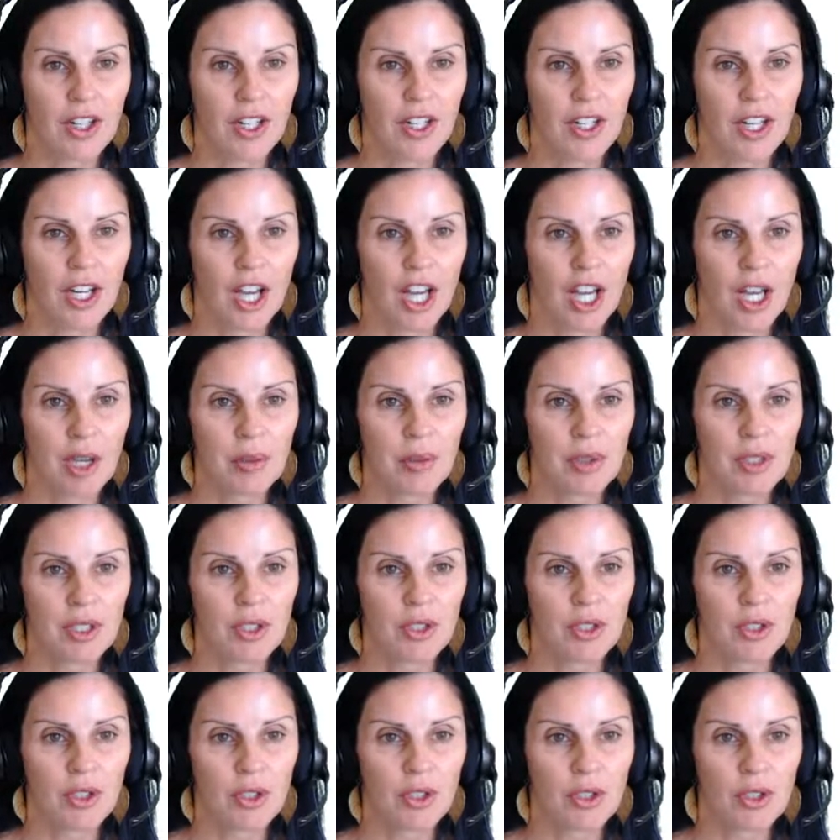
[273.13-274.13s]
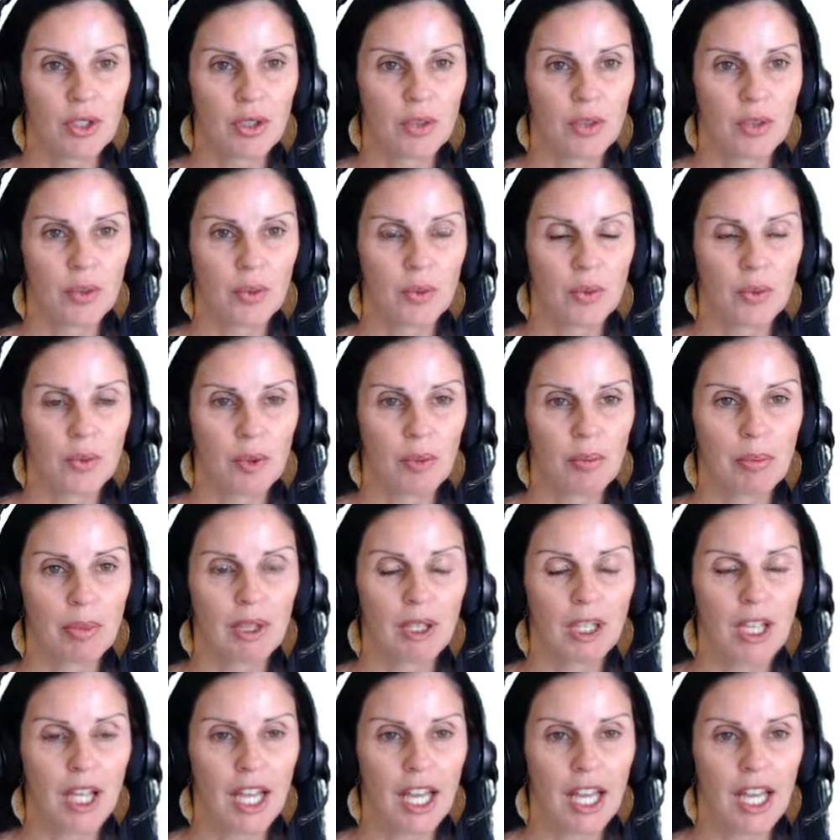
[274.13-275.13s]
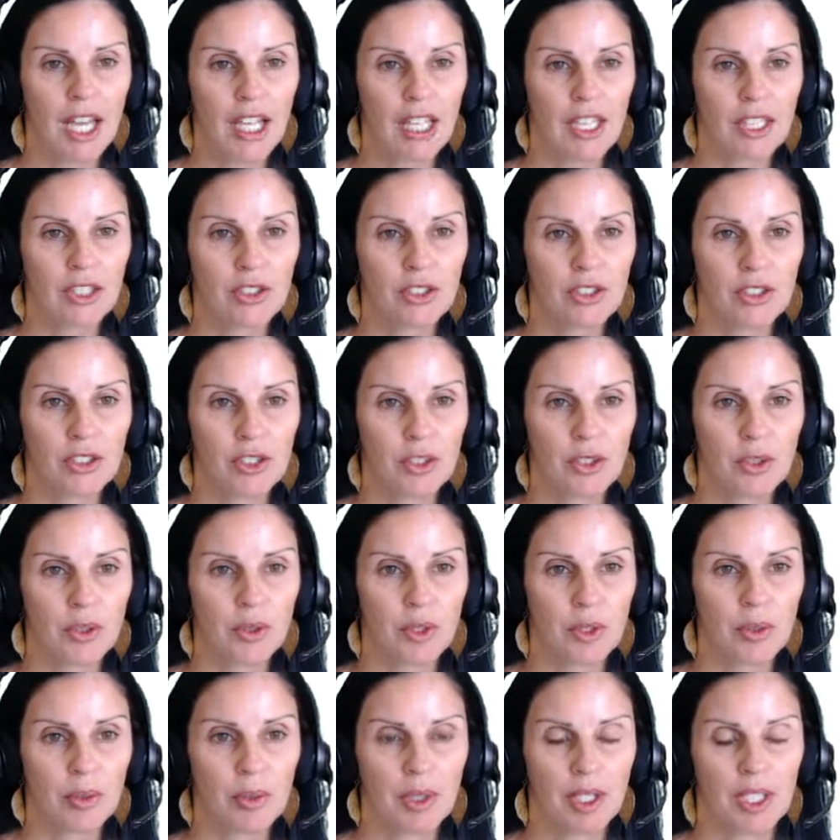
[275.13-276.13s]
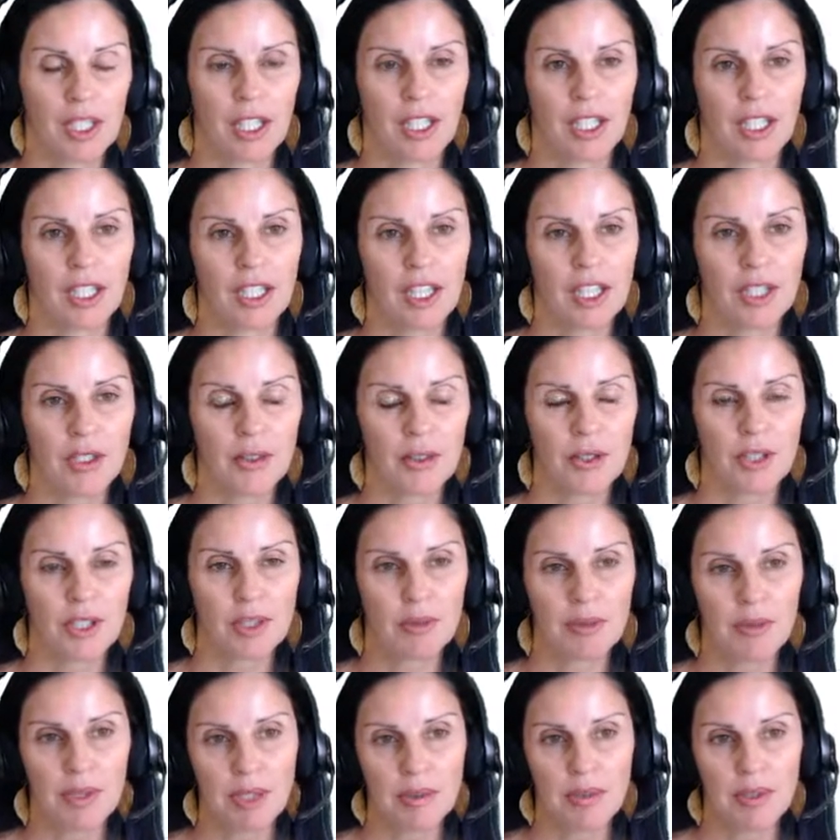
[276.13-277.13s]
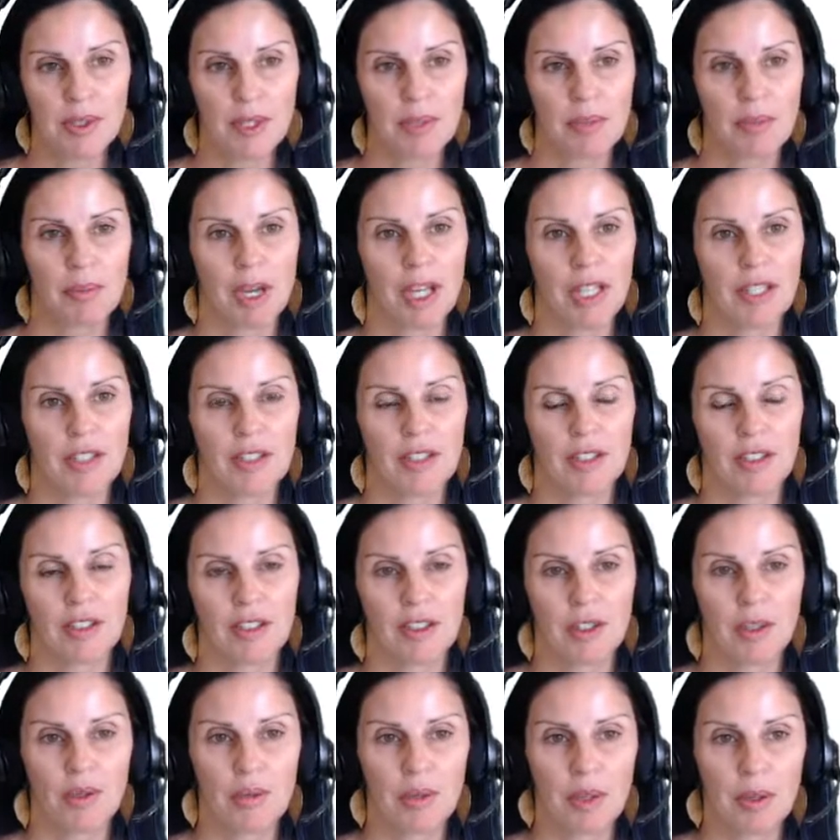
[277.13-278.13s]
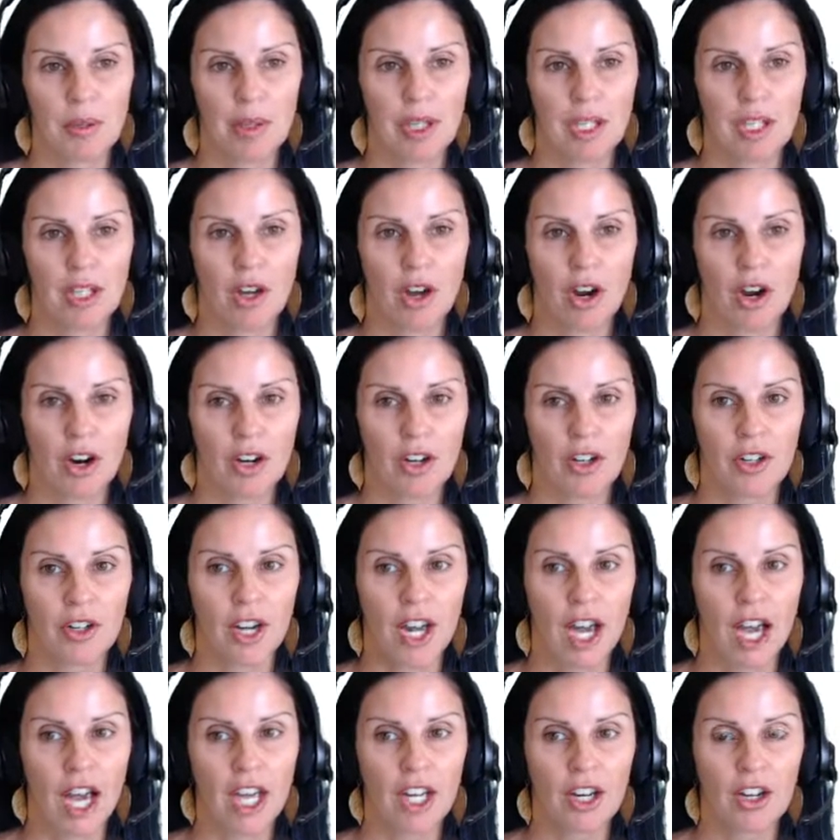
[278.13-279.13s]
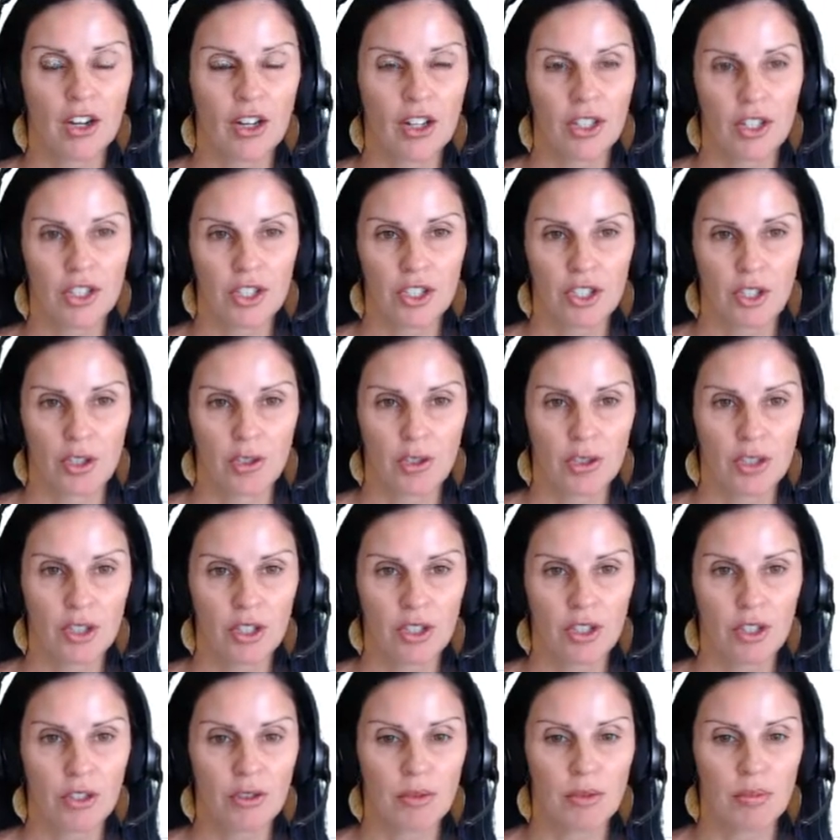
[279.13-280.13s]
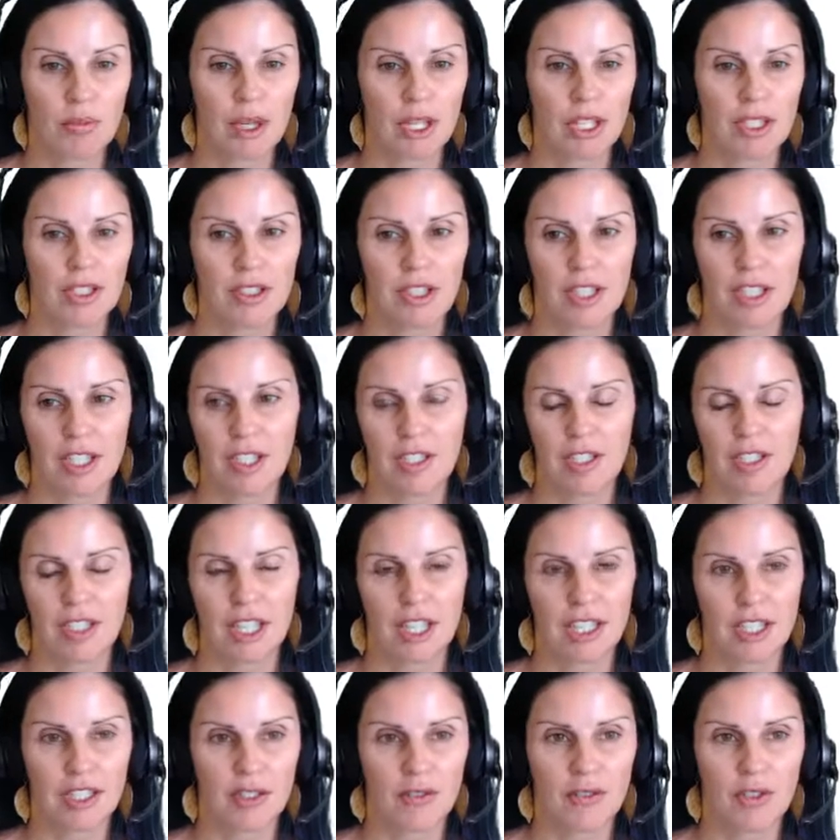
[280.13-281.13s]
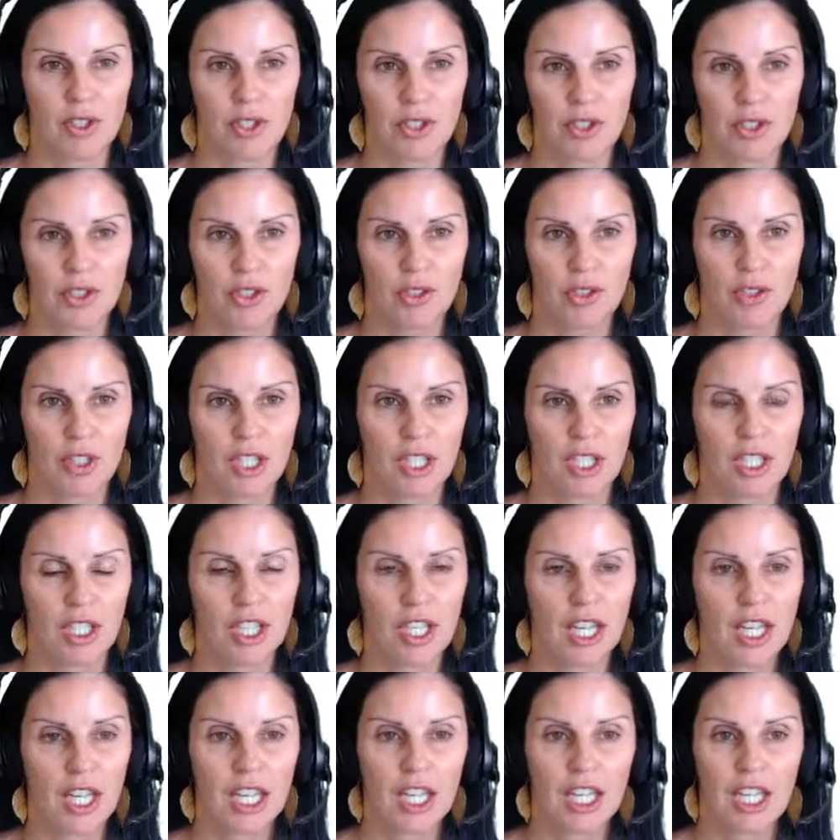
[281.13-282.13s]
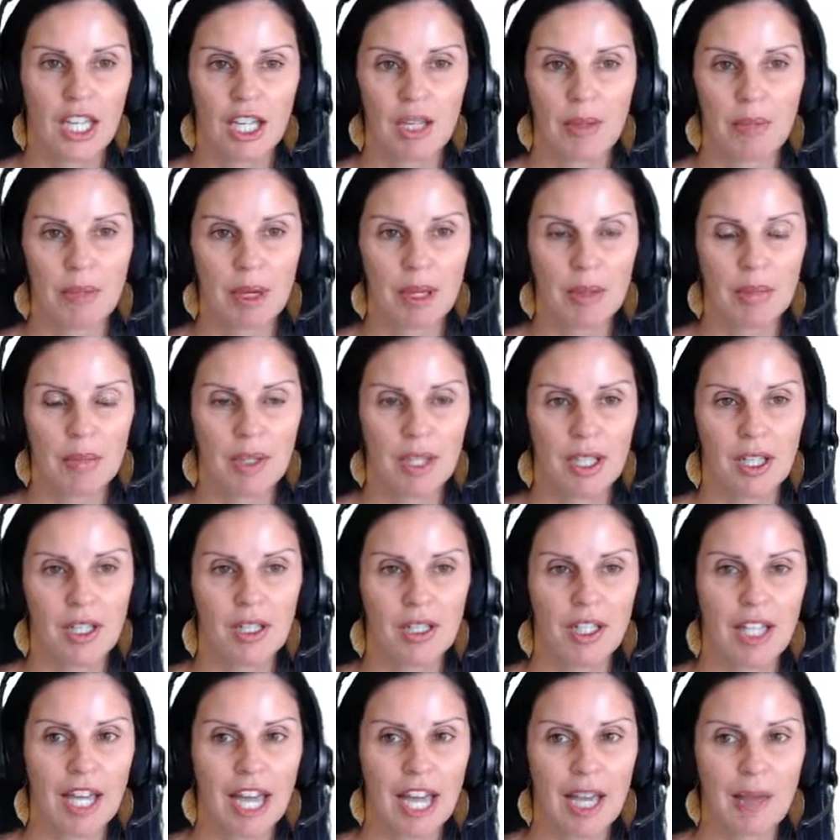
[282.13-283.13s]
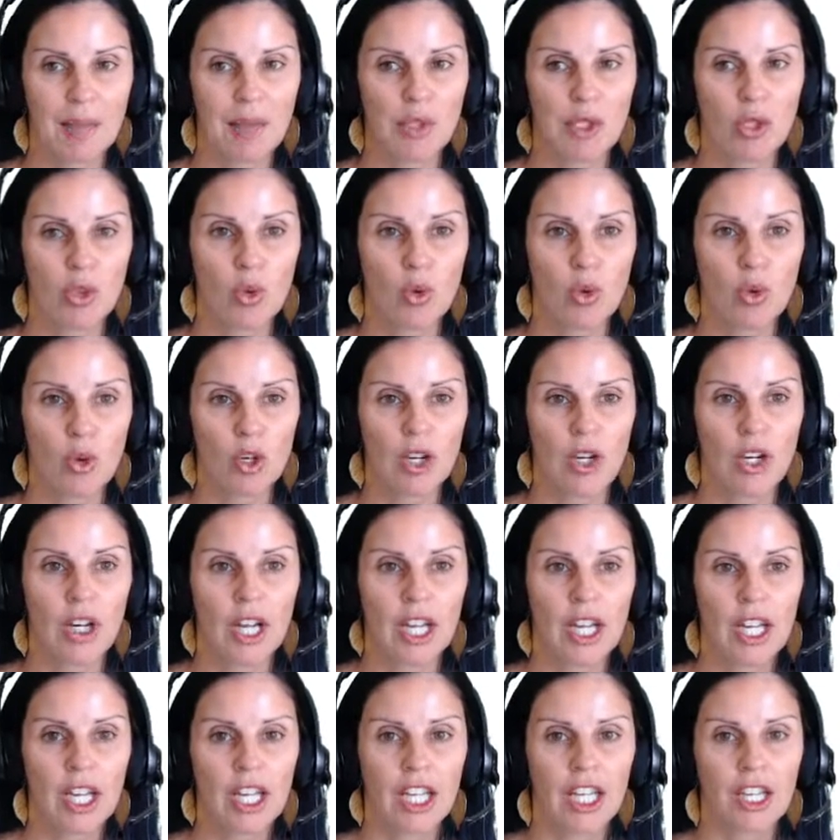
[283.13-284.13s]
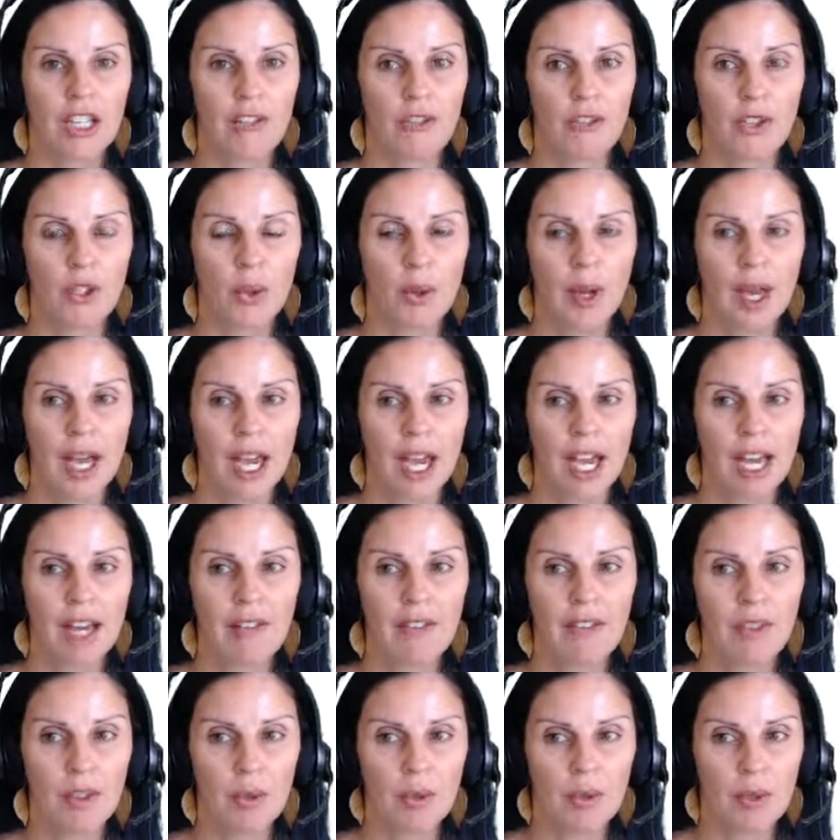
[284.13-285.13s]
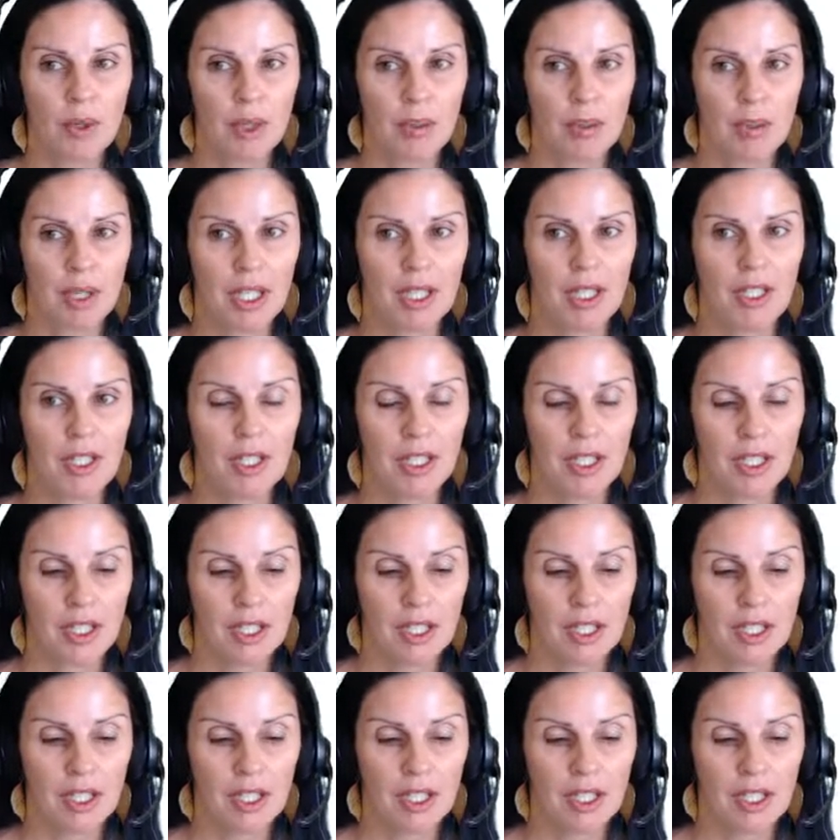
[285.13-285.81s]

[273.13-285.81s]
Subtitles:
an option to reply to a meeting. Now sometimes the buttons on the ribbon are not all shown to you based on the size of your screen. It might be collapsed, or if you have the ribbon